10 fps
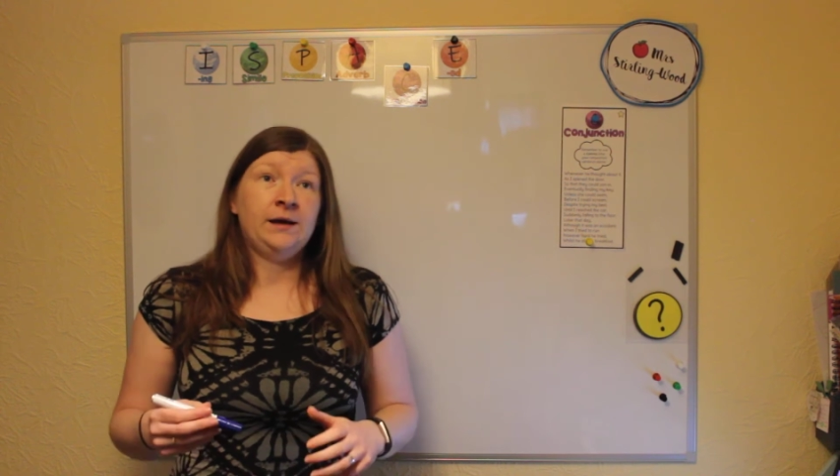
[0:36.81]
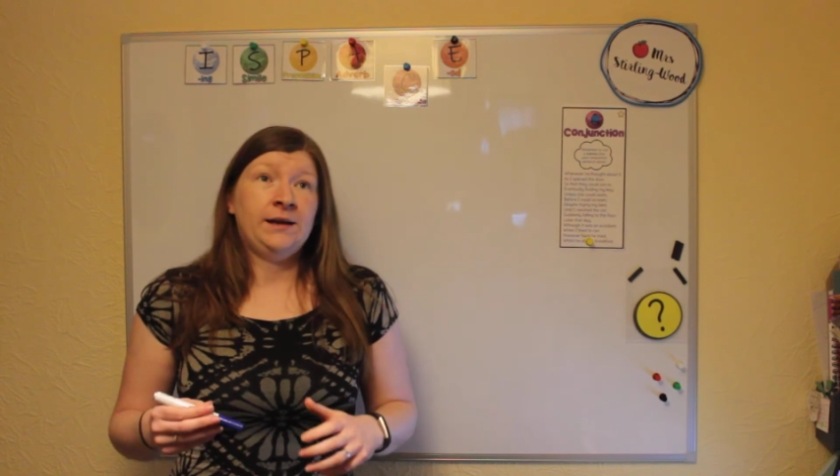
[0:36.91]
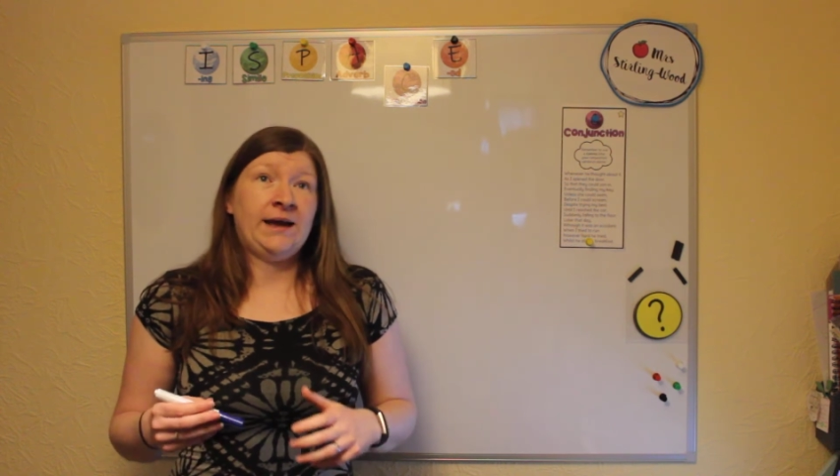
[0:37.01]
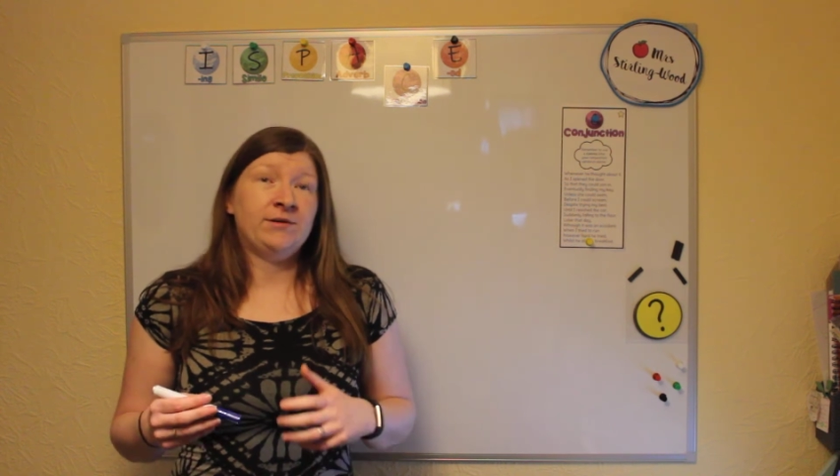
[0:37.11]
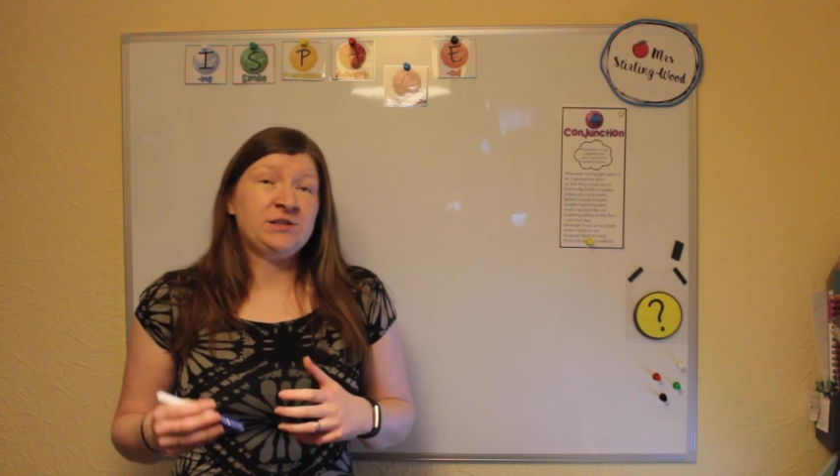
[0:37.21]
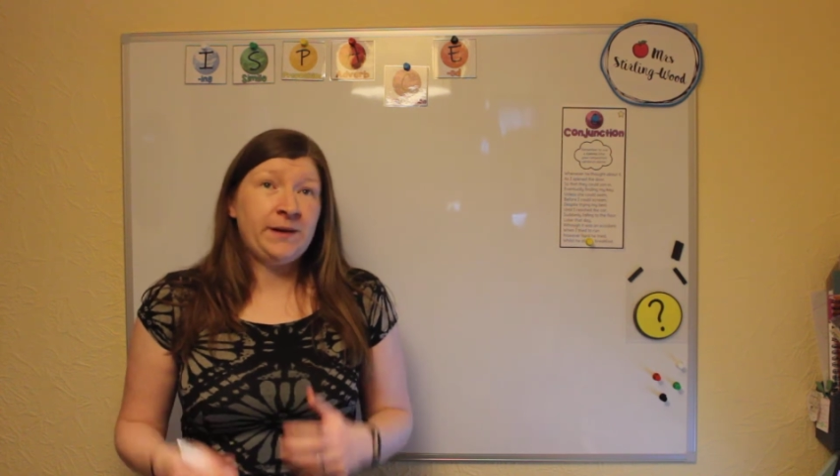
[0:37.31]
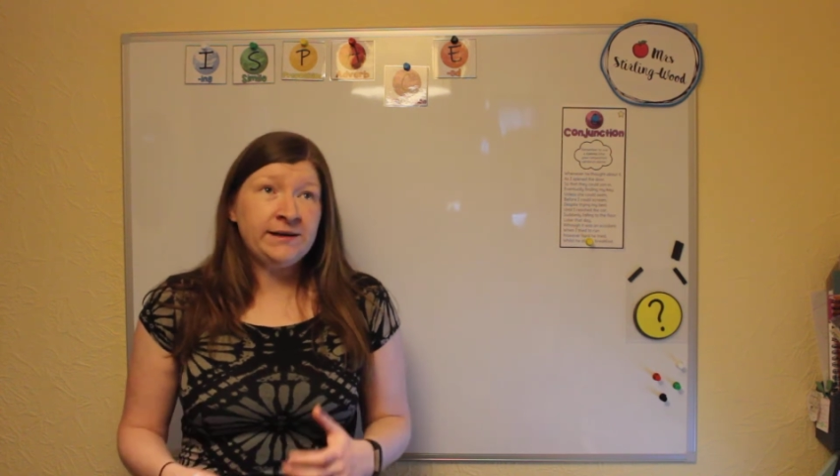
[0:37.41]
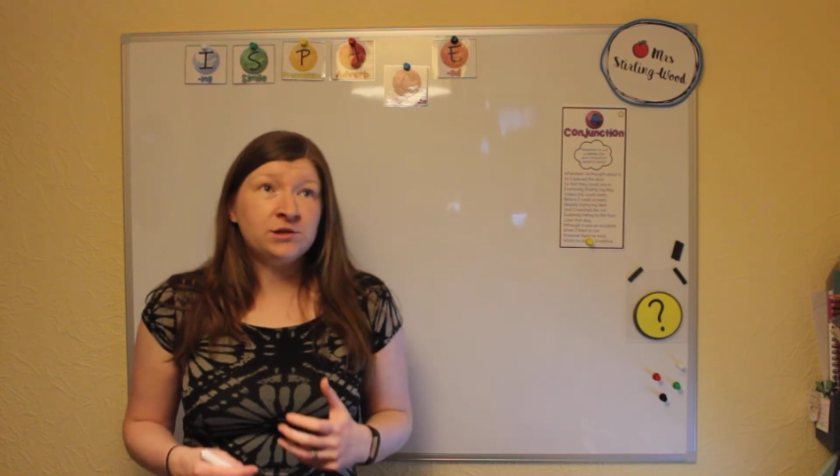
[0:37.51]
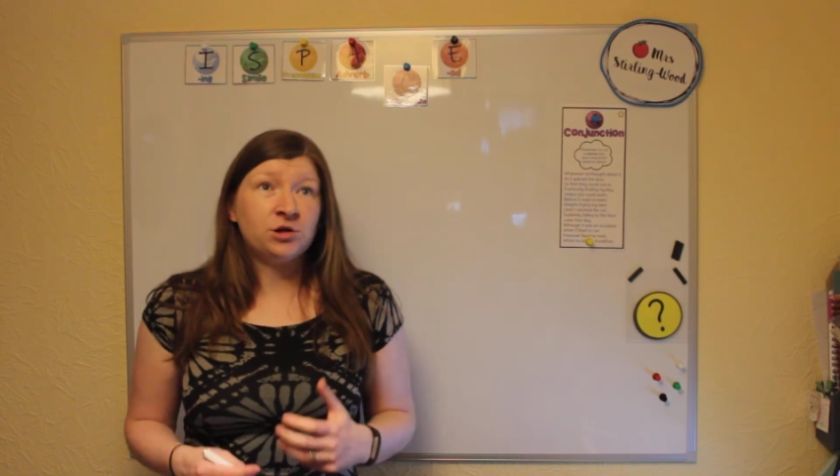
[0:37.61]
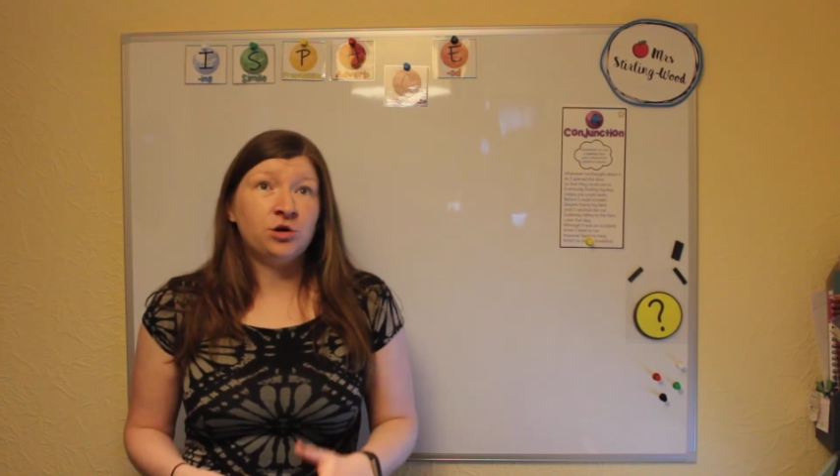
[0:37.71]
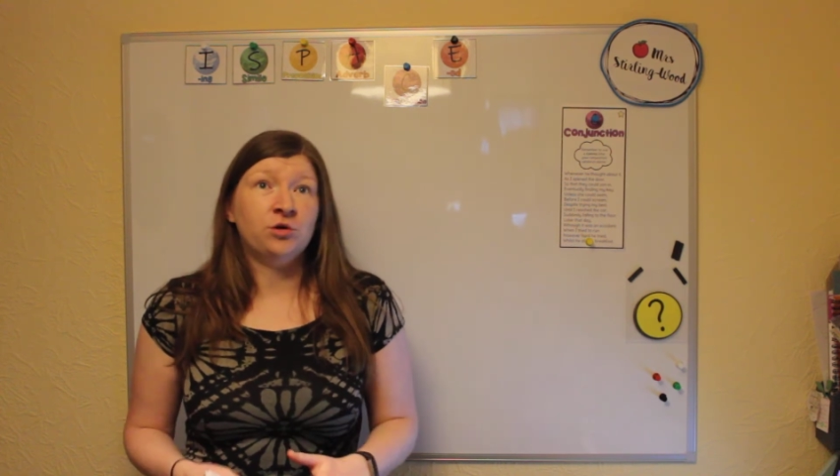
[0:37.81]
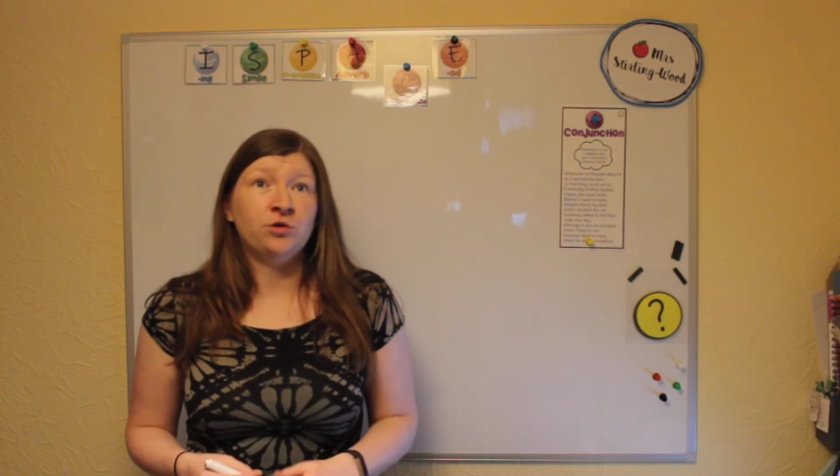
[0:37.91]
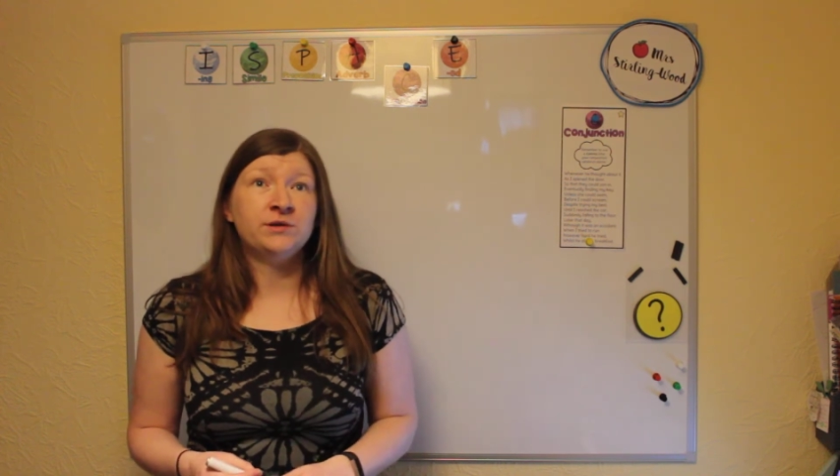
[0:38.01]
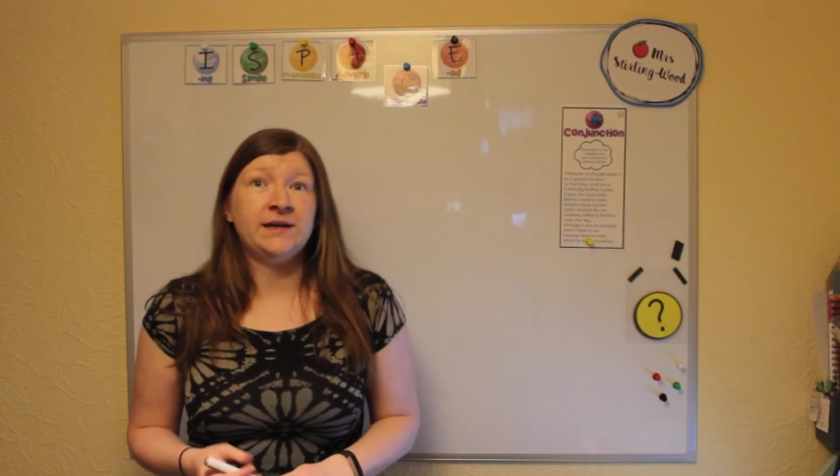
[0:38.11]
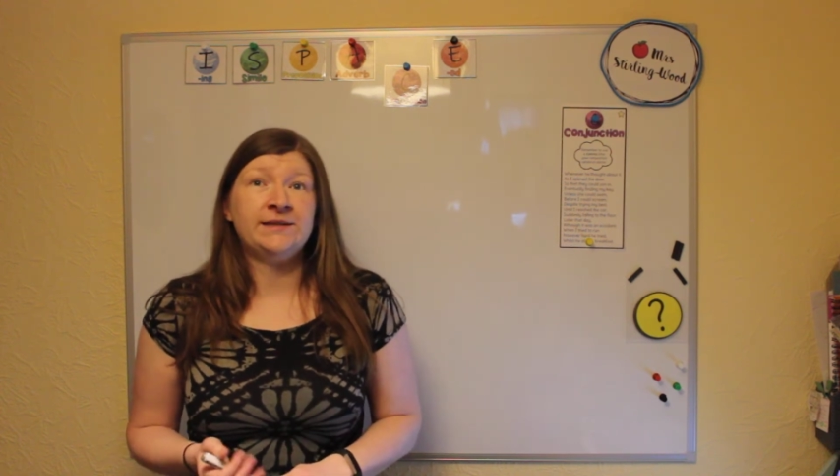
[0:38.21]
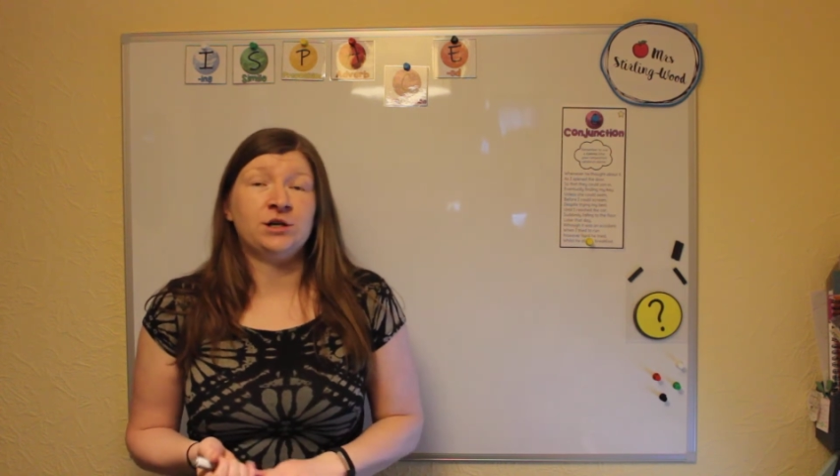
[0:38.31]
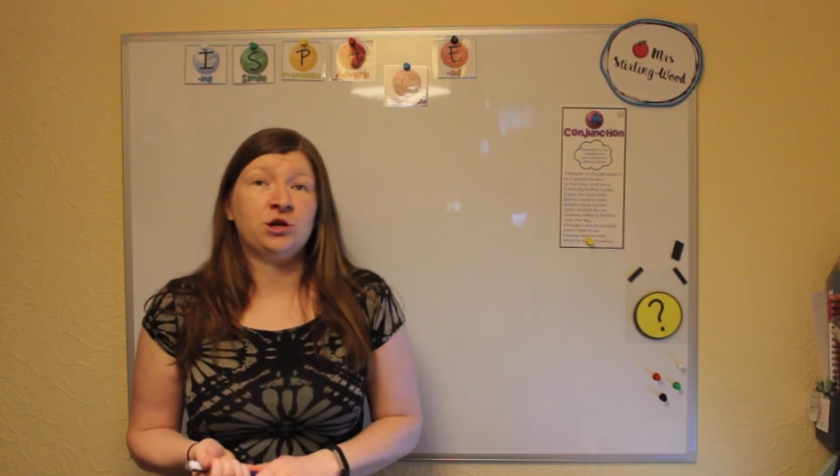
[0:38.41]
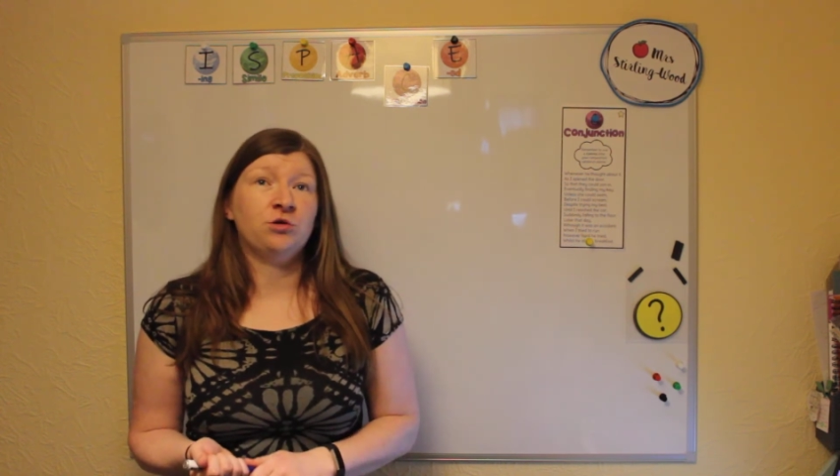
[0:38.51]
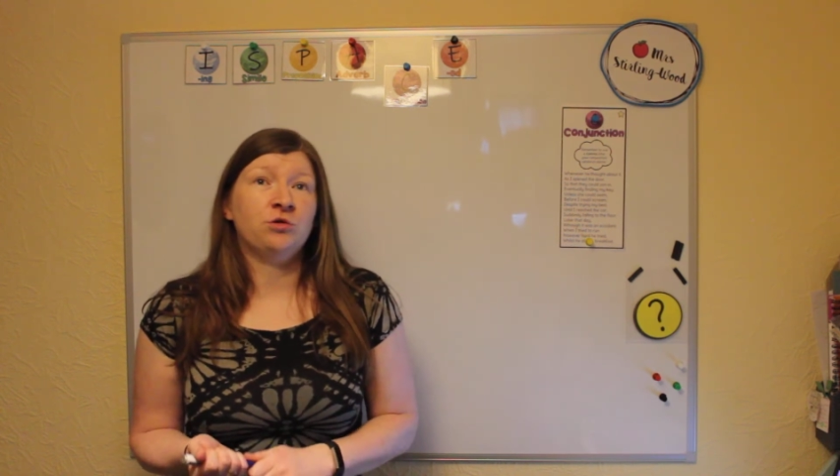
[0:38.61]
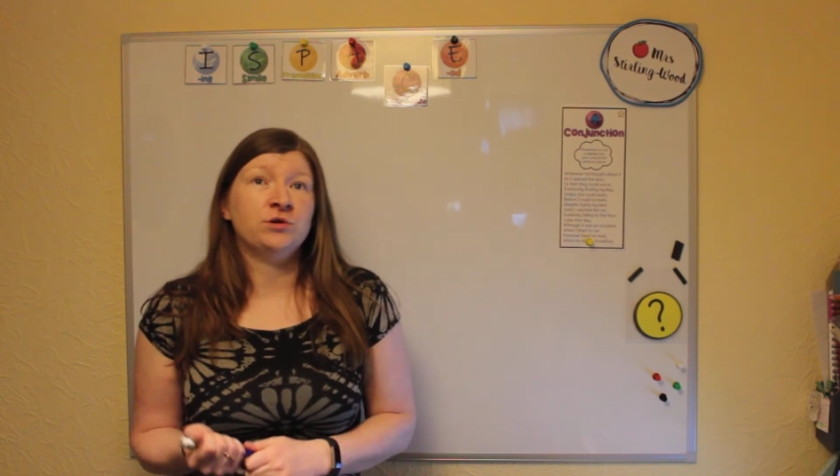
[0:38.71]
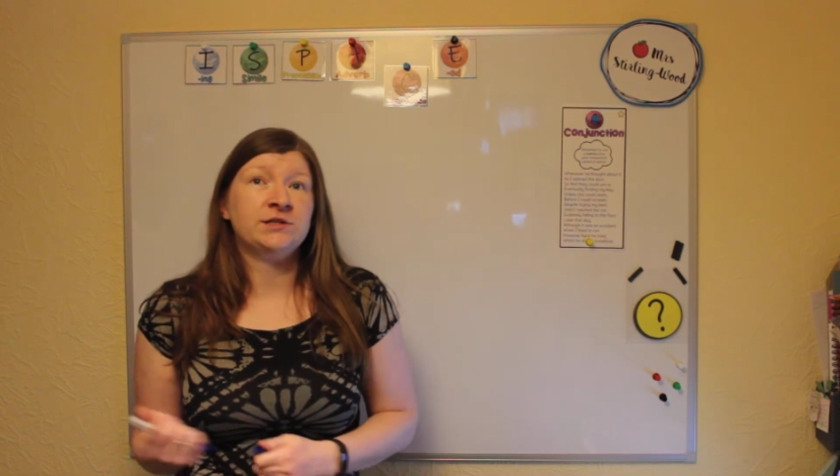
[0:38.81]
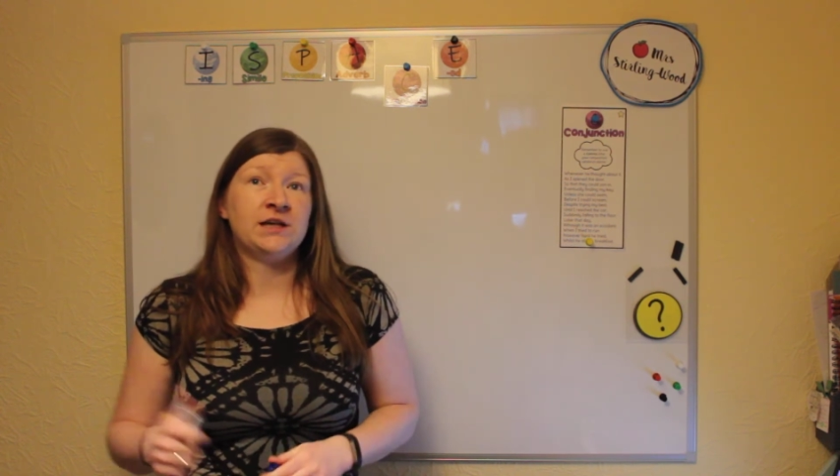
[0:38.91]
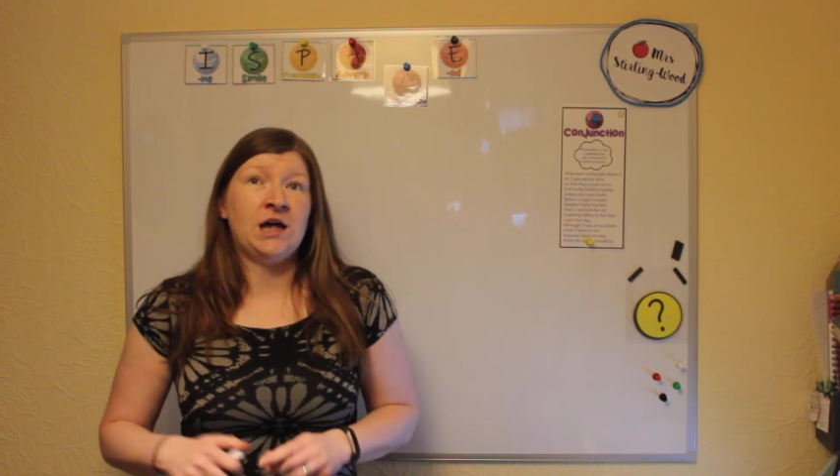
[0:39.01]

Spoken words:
Now, a dependent clause is a clause,